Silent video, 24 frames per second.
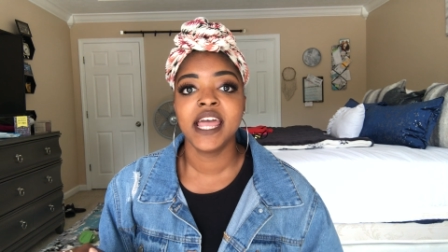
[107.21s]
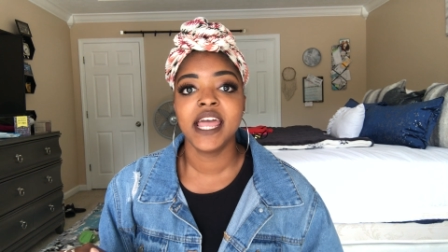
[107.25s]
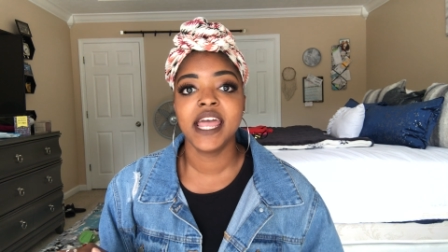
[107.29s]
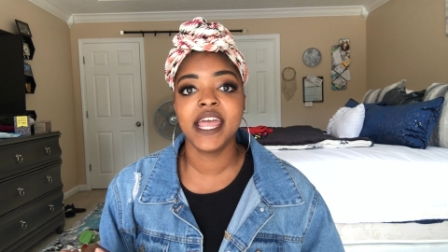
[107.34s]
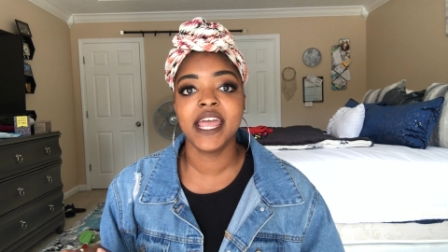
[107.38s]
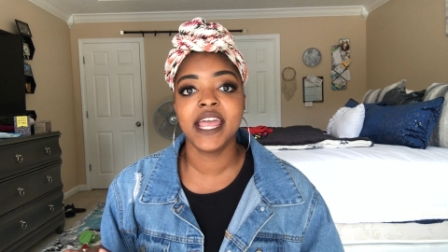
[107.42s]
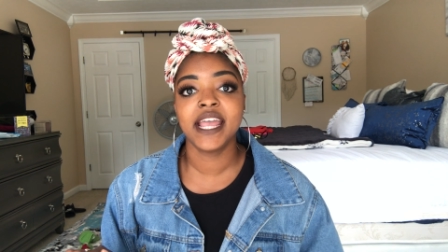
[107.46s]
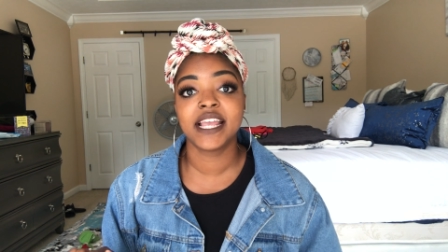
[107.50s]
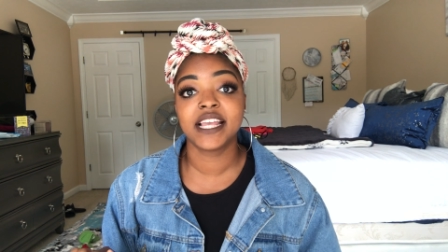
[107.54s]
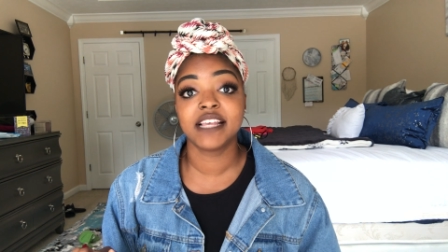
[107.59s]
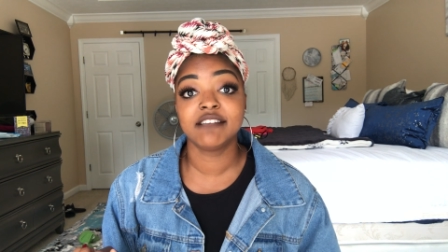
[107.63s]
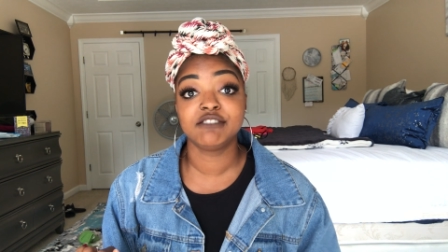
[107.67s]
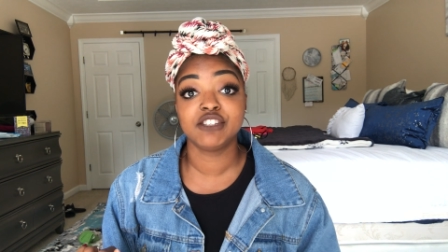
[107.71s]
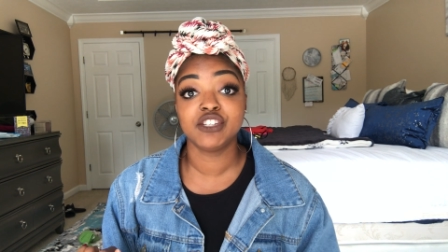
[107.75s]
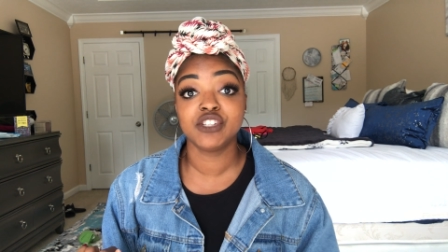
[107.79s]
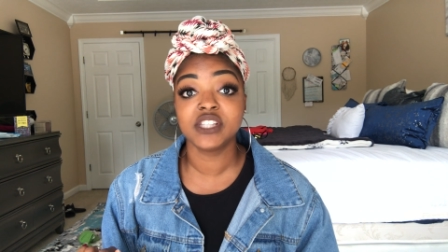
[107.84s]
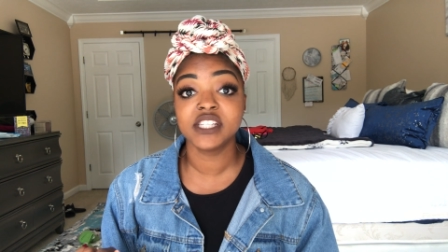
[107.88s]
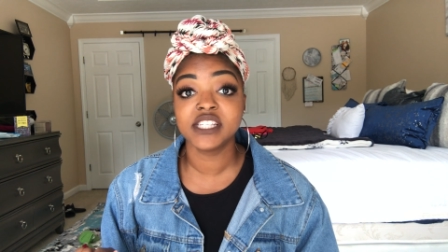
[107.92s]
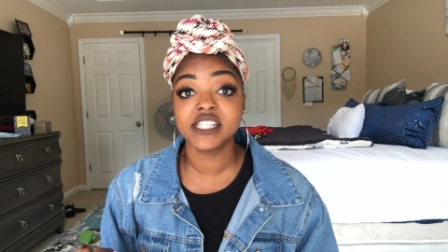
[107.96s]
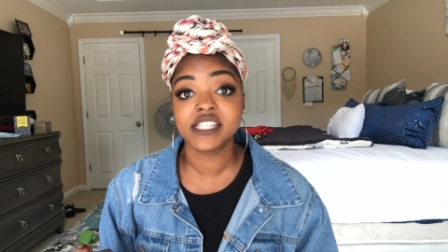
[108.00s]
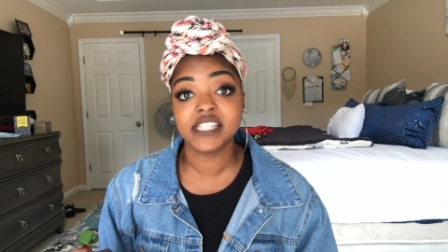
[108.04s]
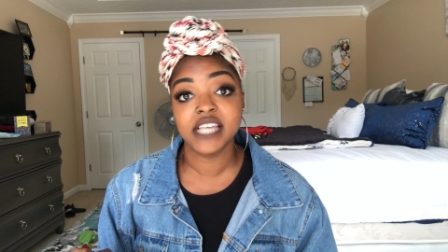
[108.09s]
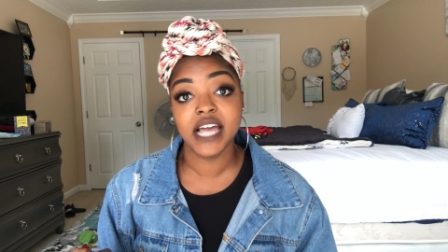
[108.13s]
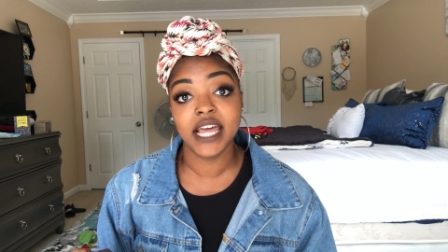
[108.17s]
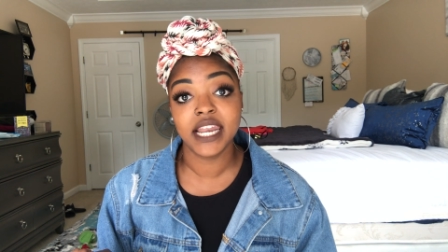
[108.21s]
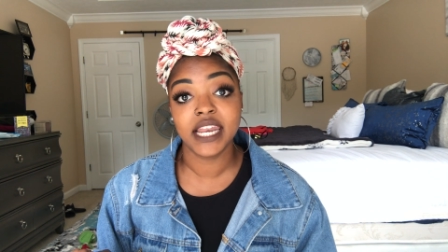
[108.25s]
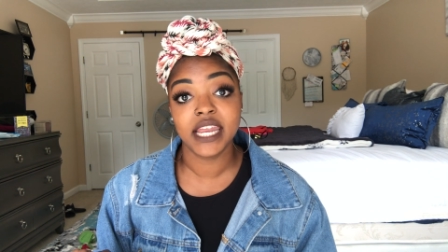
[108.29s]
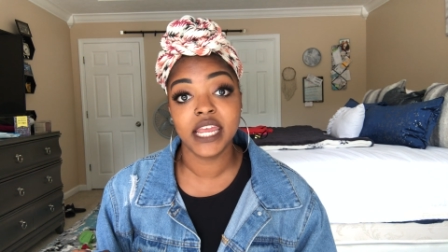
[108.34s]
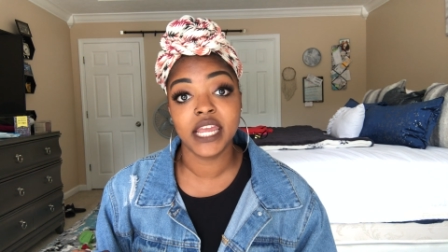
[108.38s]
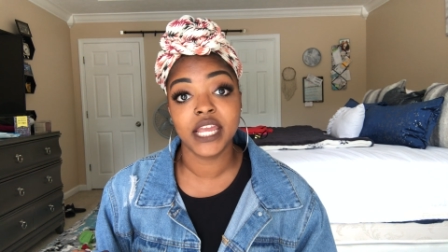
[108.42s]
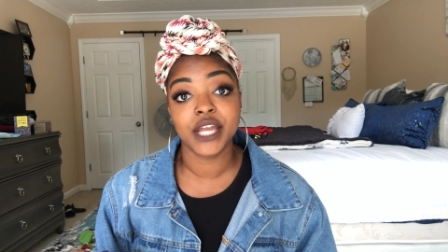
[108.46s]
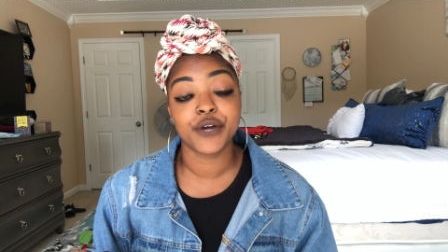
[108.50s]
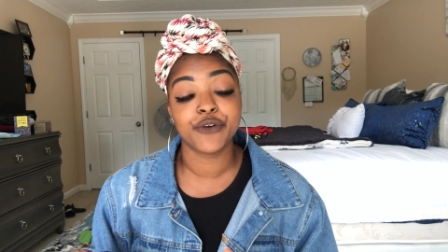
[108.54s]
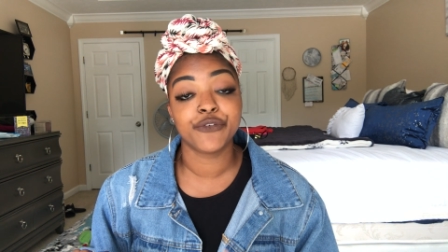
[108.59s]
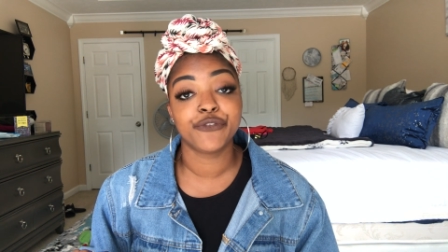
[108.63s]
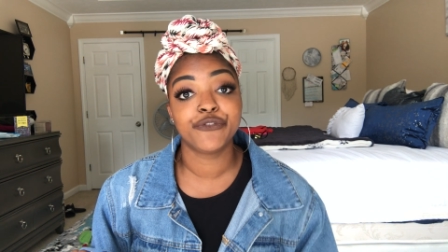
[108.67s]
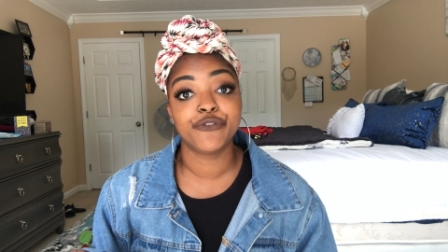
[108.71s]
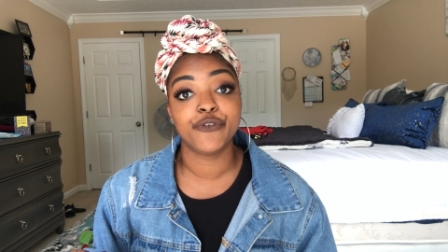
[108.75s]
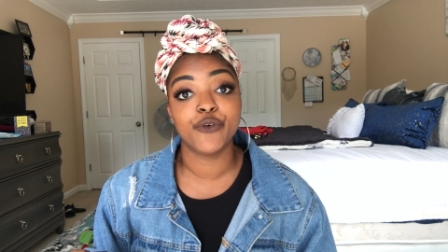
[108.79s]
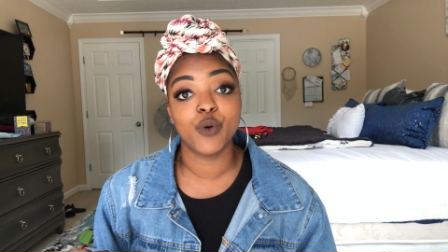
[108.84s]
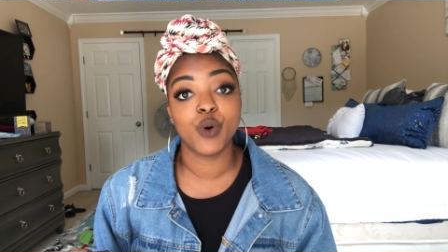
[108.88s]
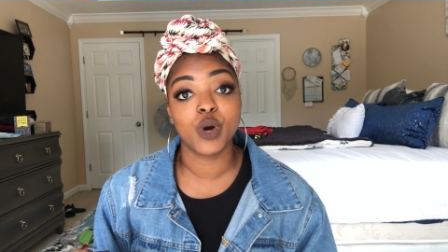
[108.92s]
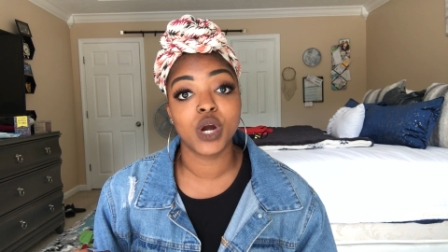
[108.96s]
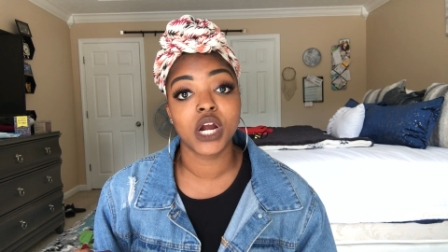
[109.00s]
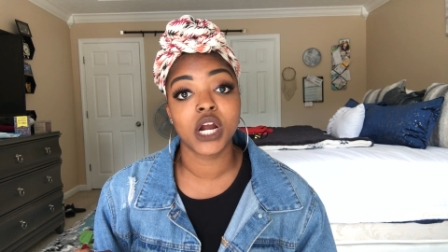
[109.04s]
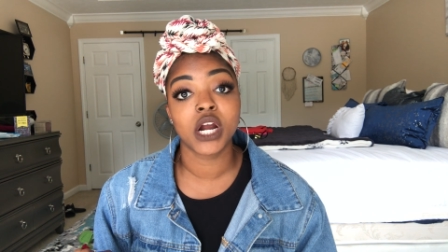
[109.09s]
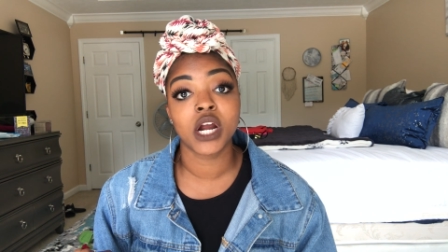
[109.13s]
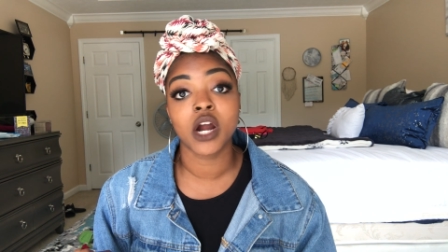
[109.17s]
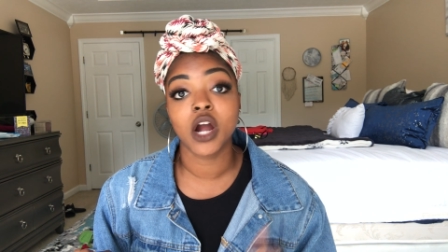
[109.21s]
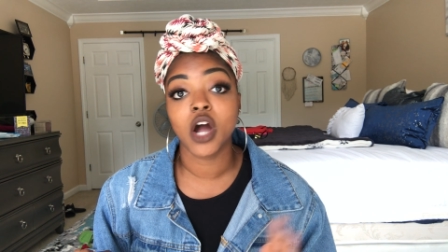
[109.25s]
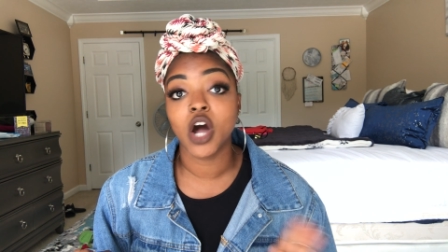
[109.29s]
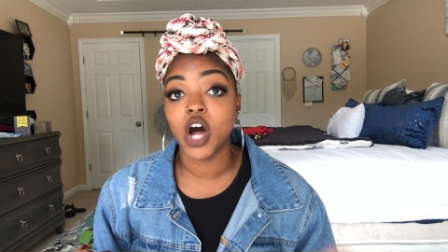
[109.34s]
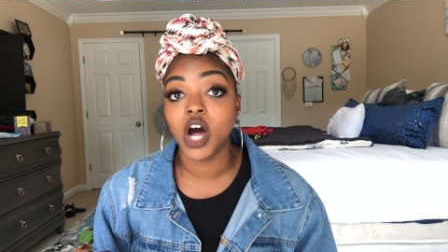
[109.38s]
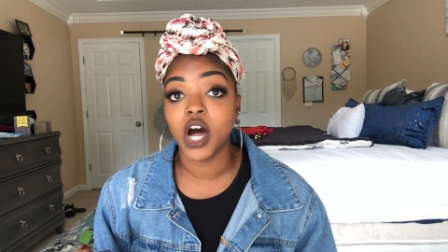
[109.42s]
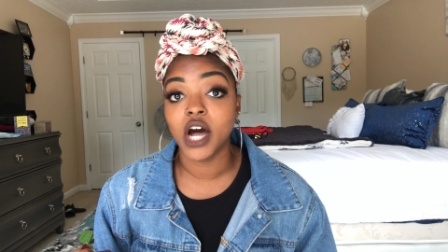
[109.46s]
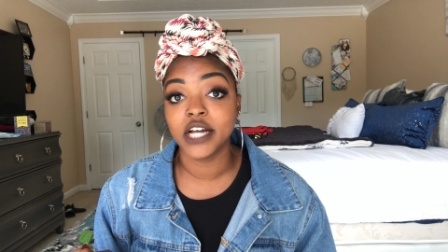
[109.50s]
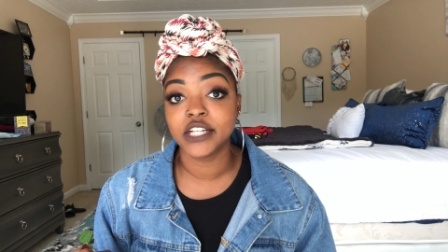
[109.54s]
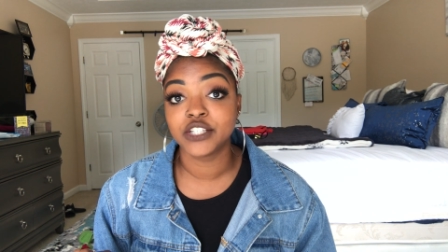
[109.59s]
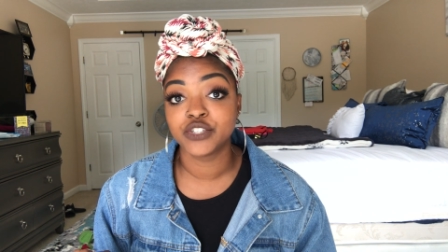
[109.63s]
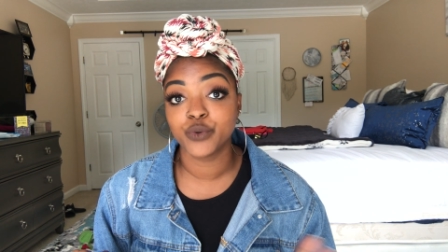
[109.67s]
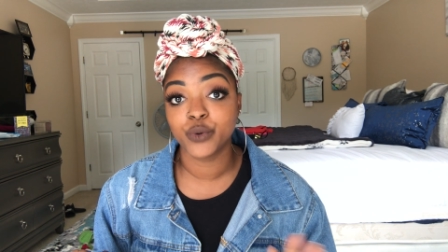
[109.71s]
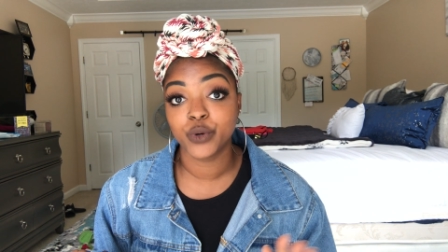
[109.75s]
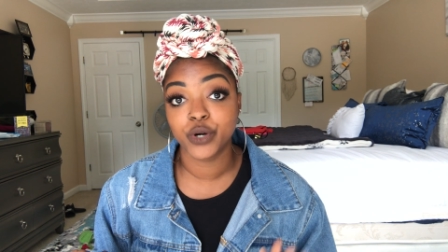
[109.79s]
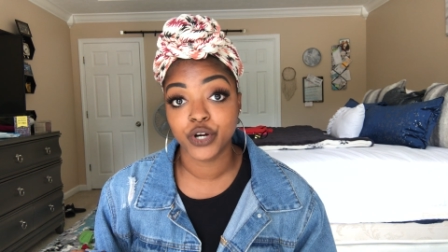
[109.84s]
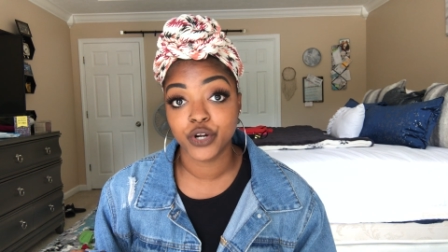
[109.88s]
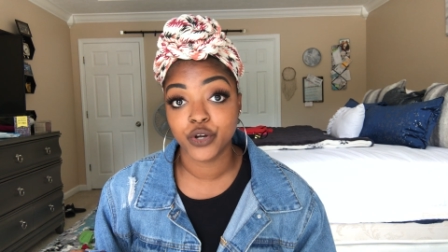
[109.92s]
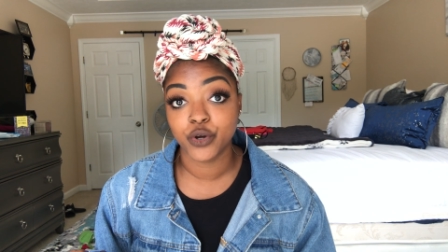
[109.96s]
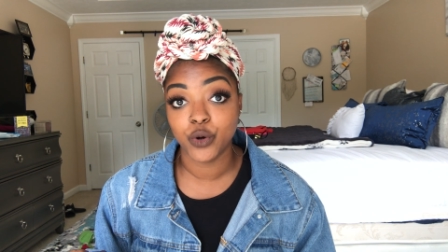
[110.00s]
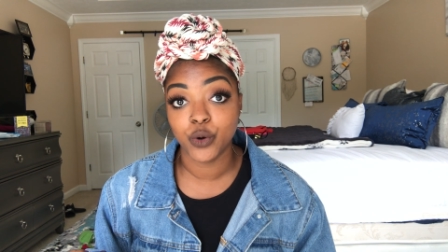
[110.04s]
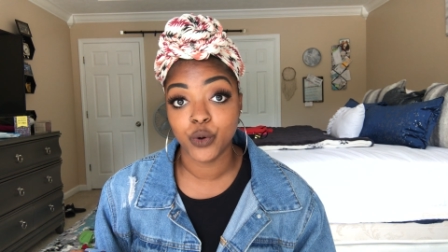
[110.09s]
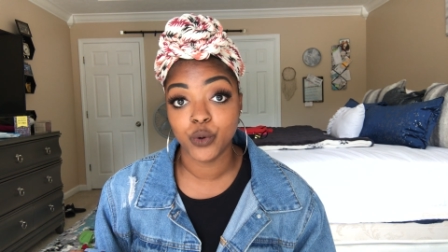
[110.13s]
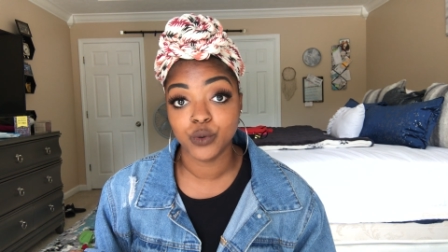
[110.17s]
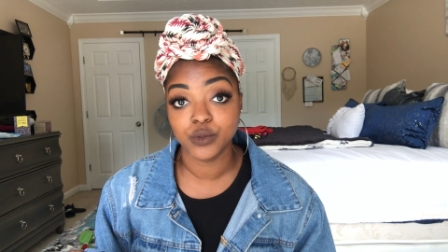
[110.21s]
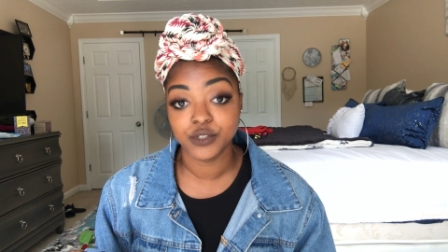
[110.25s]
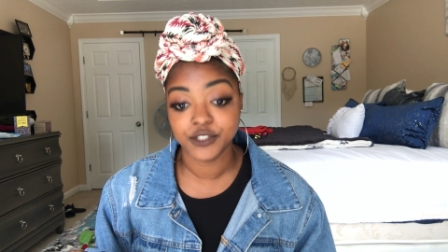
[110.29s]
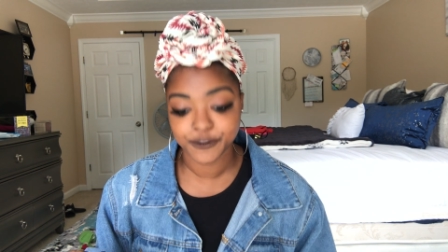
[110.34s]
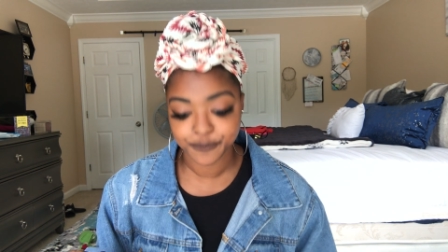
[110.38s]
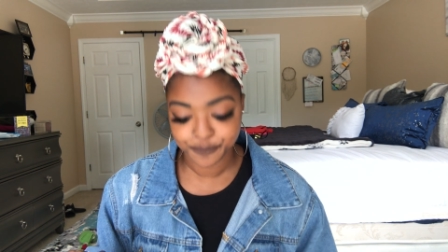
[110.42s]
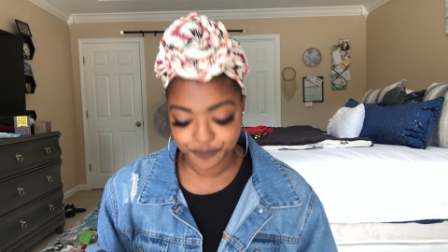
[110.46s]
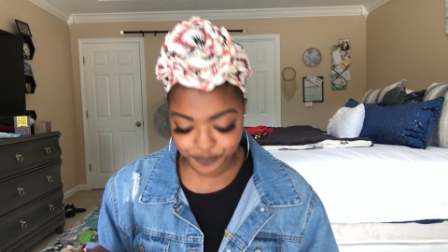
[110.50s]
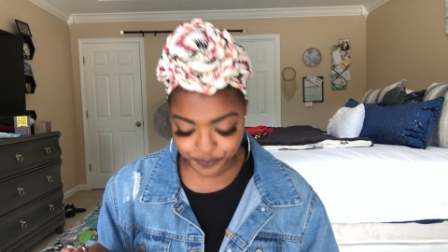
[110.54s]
it gives you the setting for hot or cold.